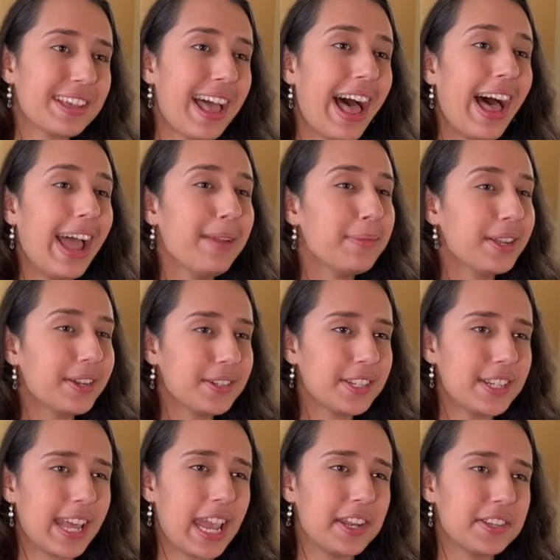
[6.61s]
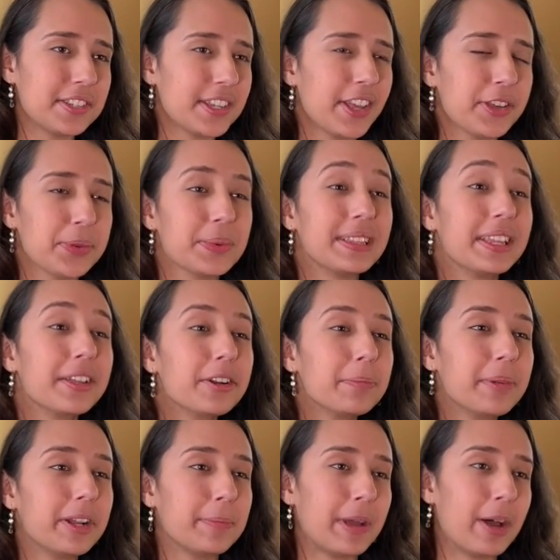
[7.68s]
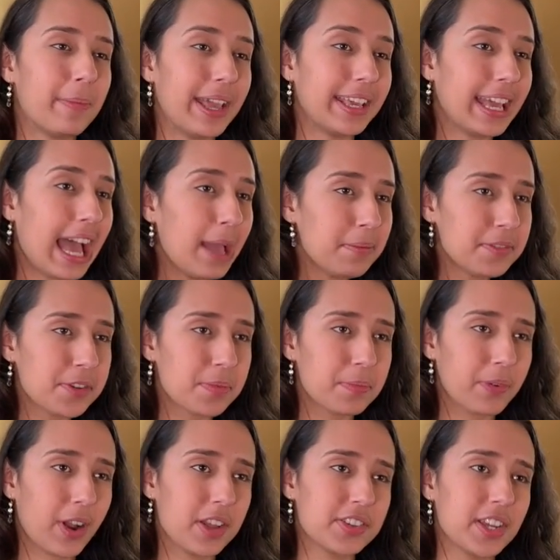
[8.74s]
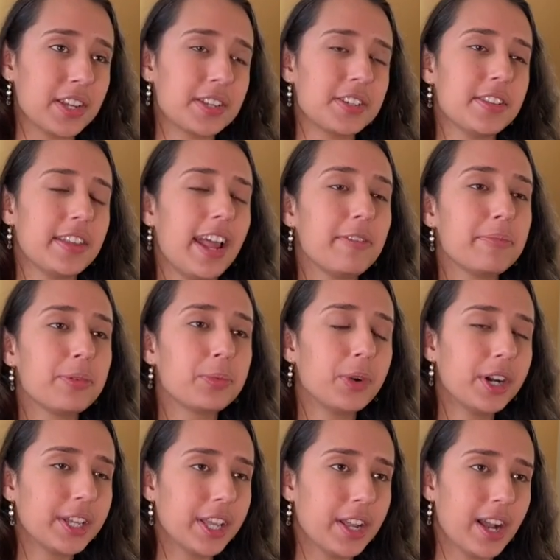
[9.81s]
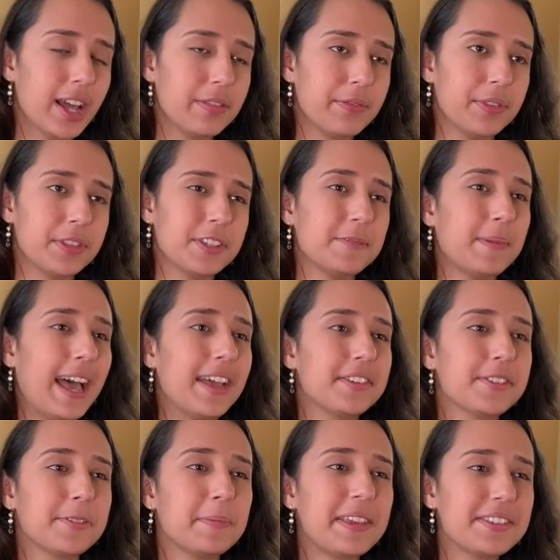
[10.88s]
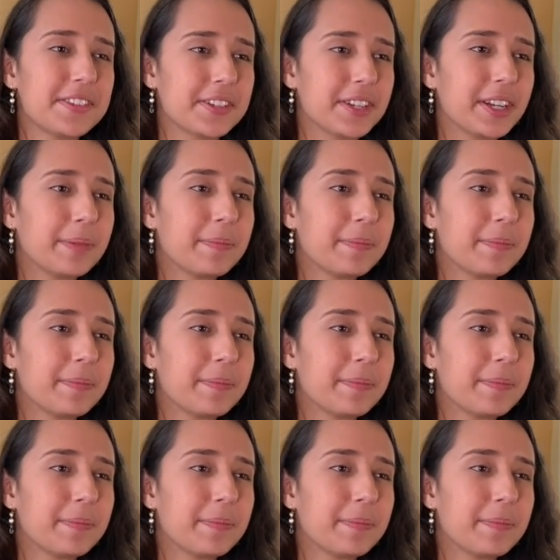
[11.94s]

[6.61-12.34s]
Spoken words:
I'm here today to tell you a little bit about my capstone project that I've been working on for this past semester.